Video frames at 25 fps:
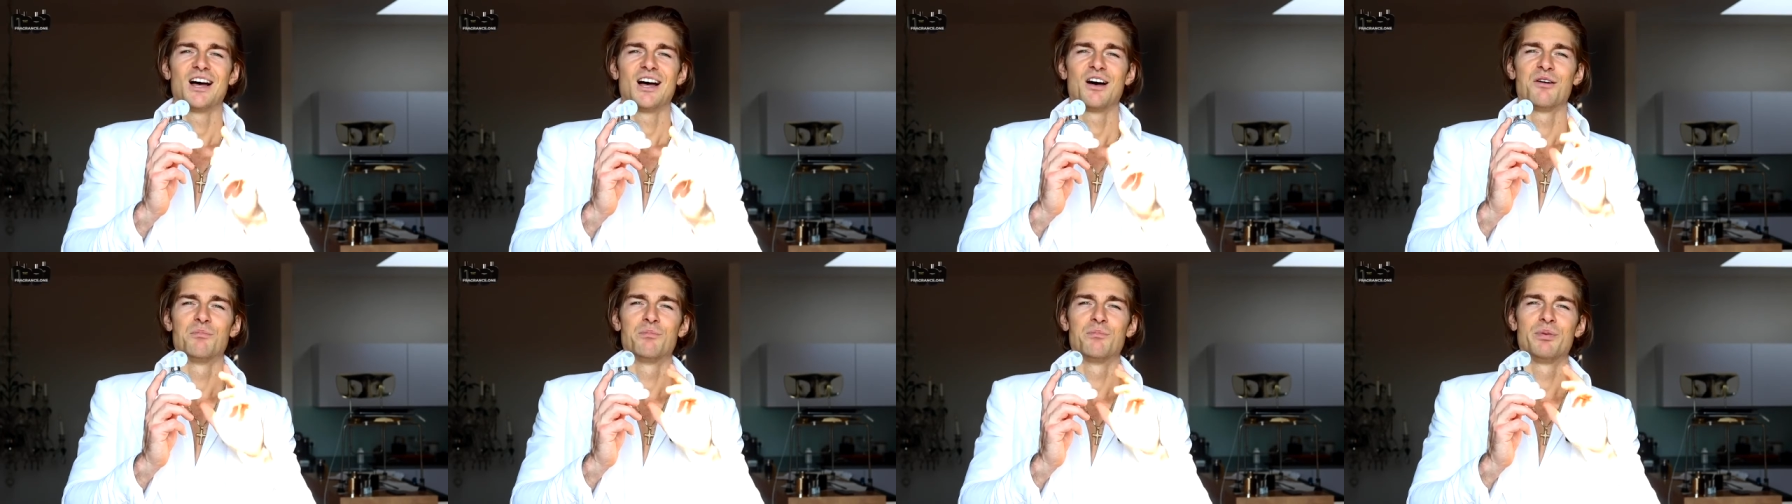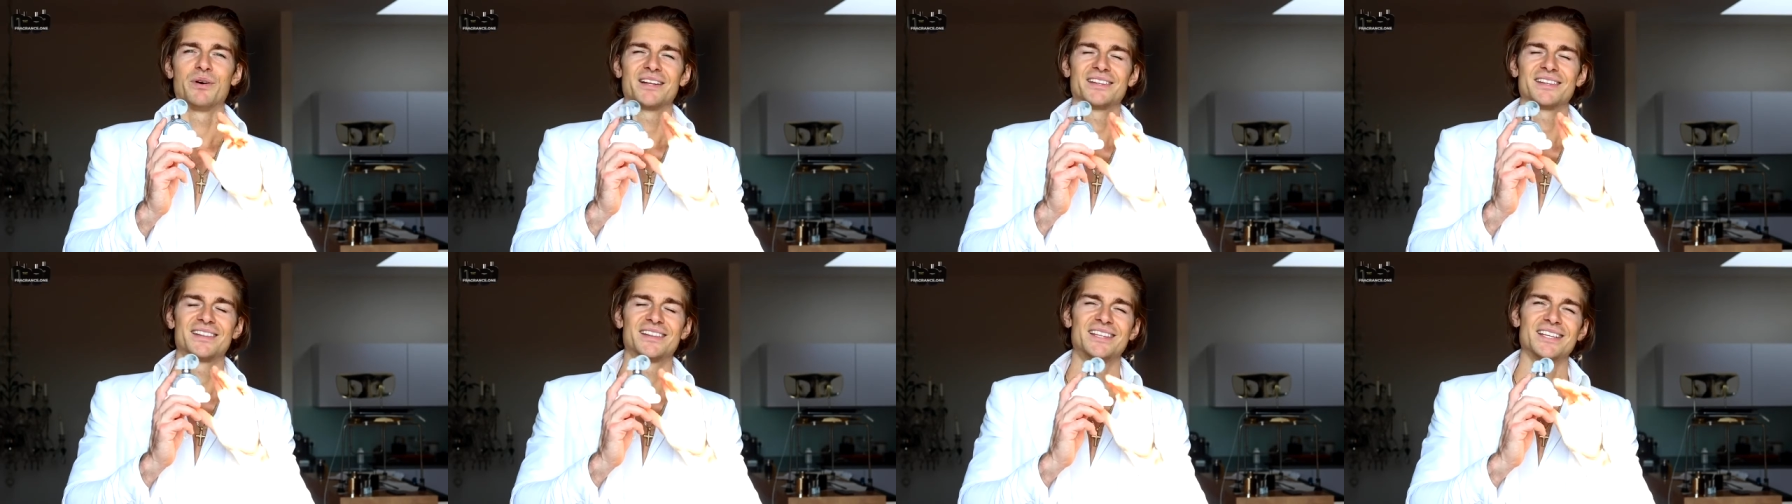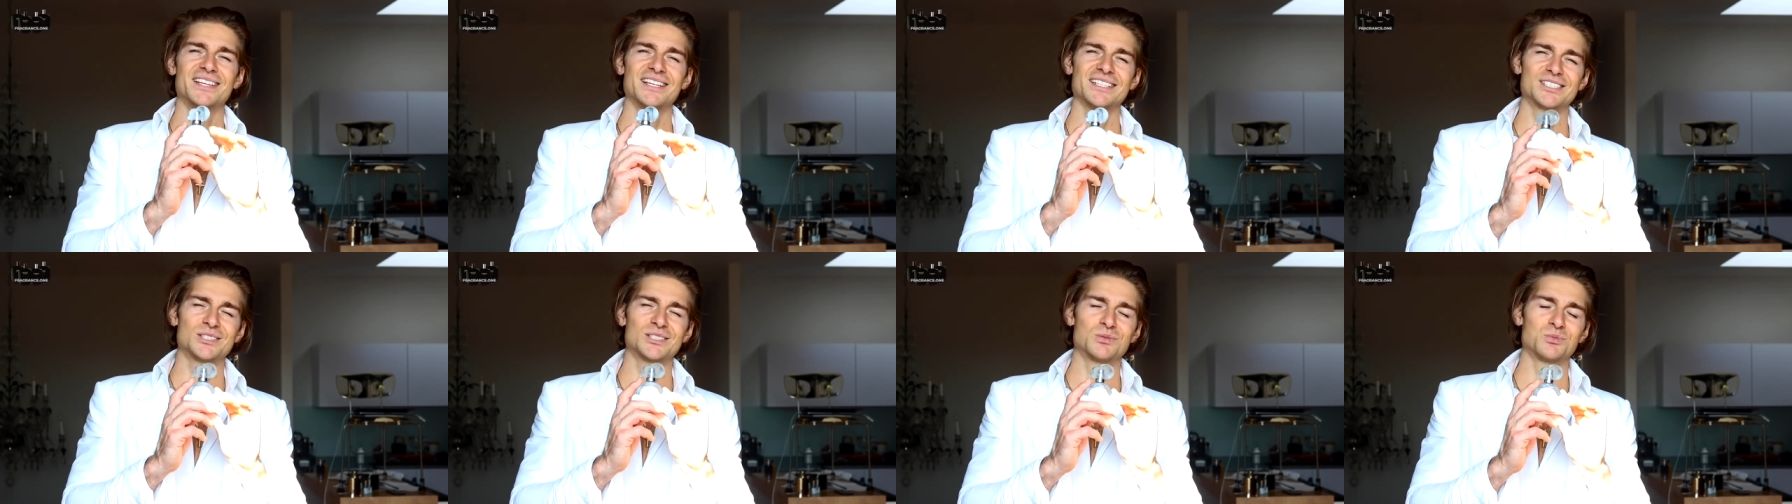But
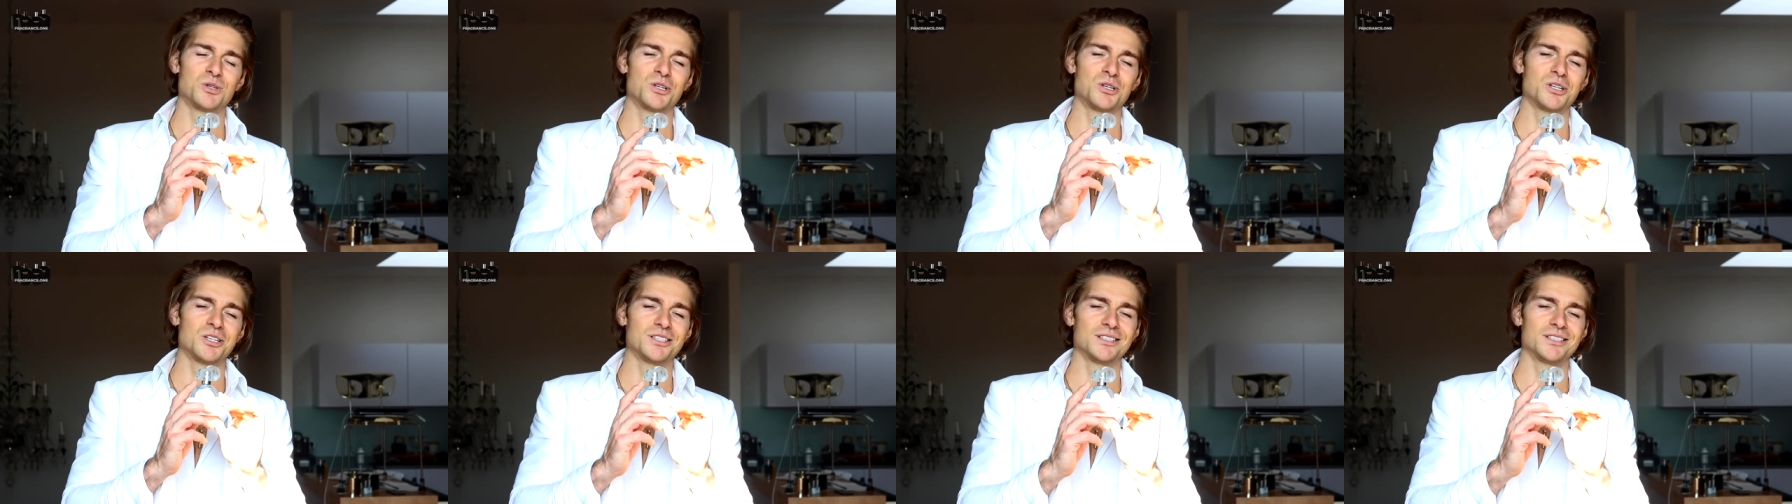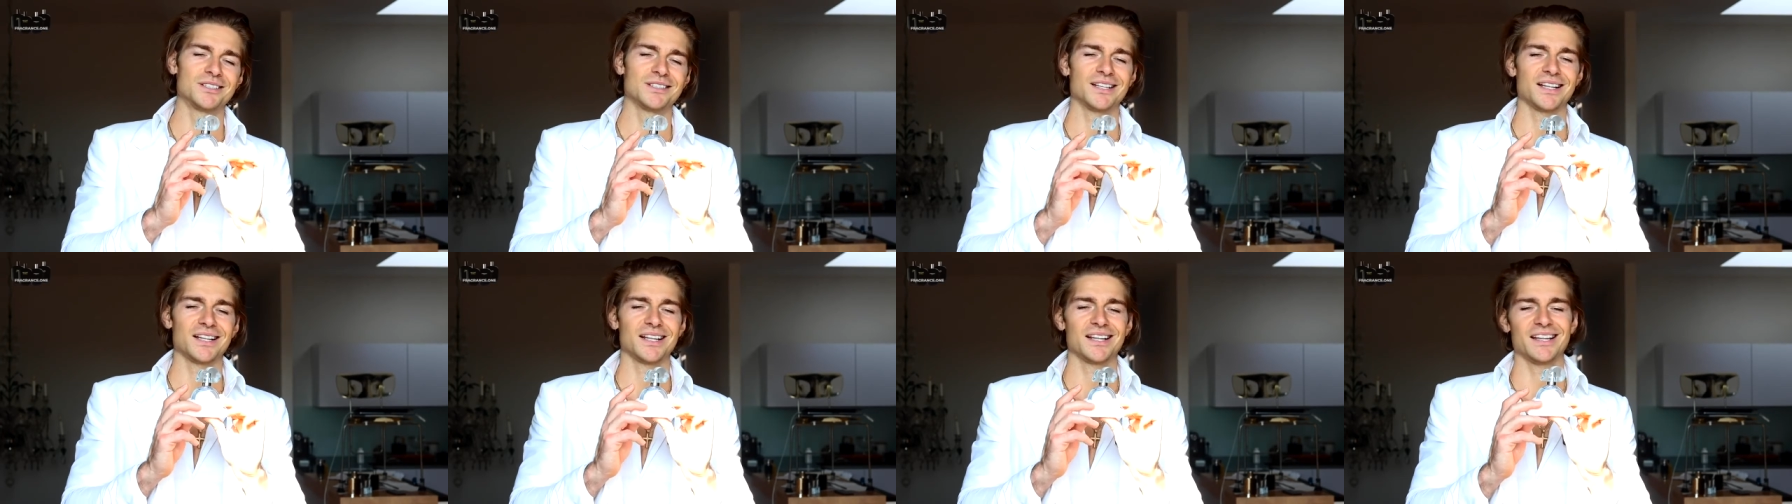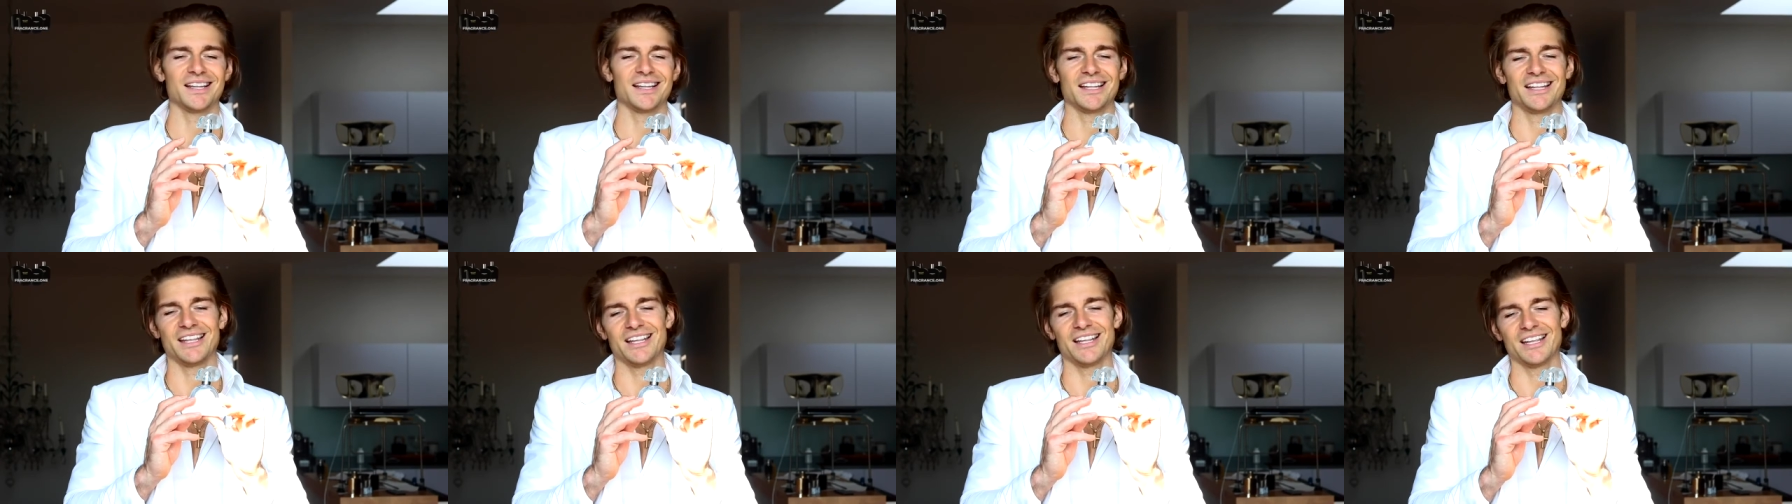this one,
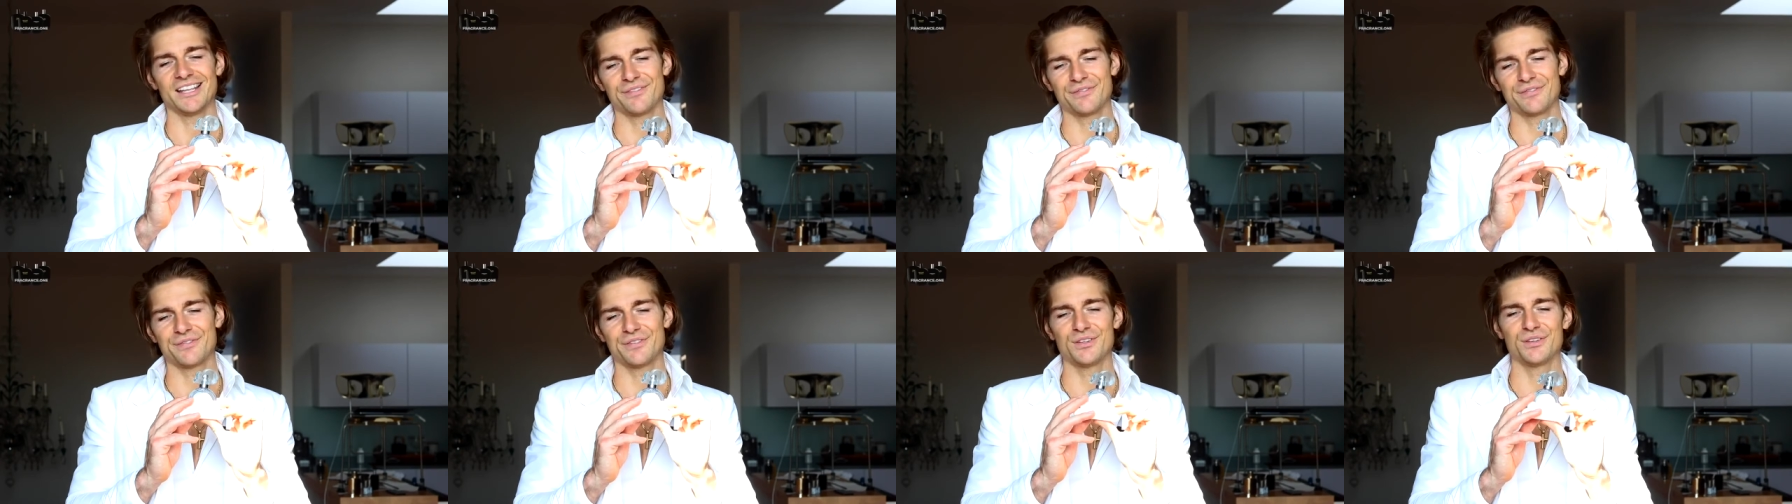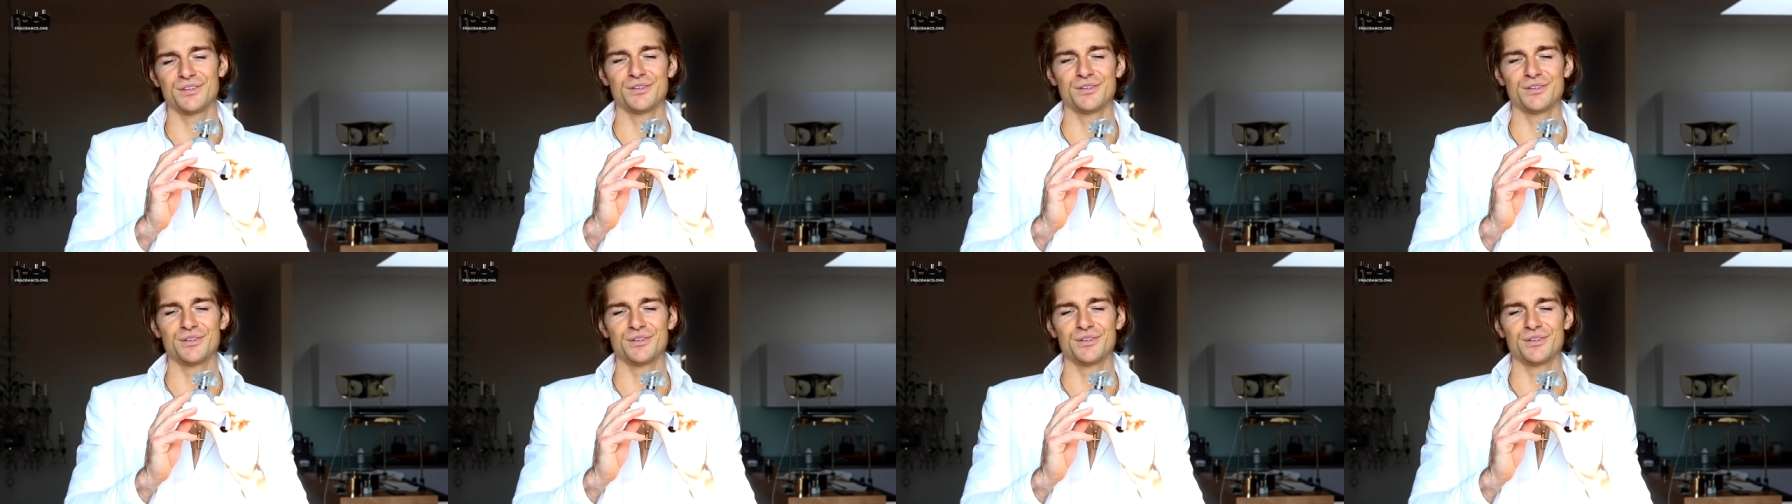if